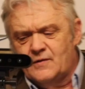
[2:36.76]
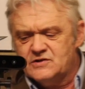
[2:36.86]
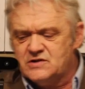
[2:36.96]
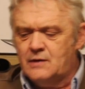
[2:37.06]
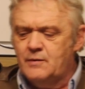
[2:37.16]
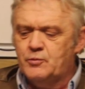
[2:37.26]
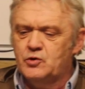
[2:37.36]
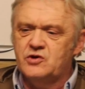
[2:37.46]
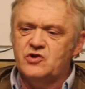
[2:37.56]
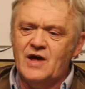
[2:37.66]
and that's how we
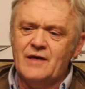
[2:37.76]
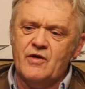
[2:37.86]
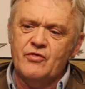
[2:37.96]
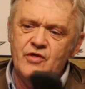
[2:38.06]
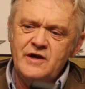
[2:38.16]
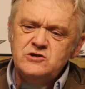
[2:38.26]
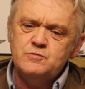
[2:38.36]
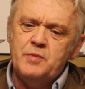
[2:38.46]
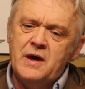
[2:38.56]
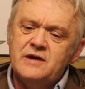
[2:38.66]
put it together.
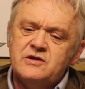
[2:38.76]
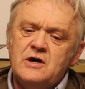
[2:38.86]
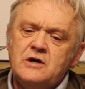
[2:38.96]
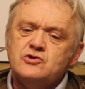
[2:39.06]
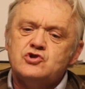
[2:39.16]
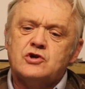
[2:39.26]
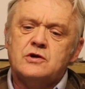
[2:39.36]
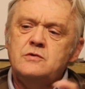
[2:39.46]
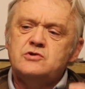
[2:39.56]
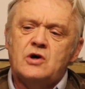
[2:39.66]
This bit
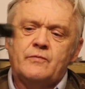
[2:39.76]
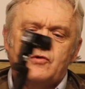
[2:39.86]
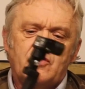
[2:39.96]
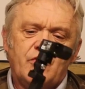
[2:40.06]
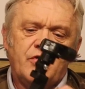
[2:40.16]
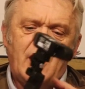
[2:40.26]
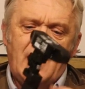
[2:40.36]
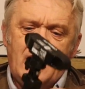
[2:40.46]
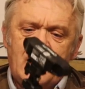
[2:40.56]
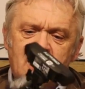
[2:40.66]
screws onto
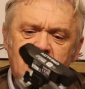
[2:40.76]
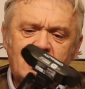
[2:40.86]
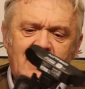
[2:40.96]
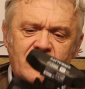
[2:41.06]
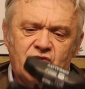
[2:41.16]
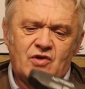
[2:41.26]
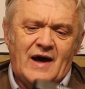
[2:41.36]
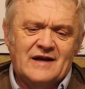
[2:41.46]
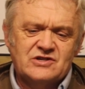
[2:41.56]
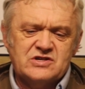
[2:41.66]
there, like
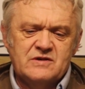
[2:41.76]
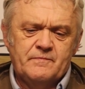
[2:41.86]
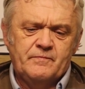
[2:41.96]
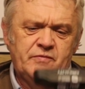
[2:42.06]
that.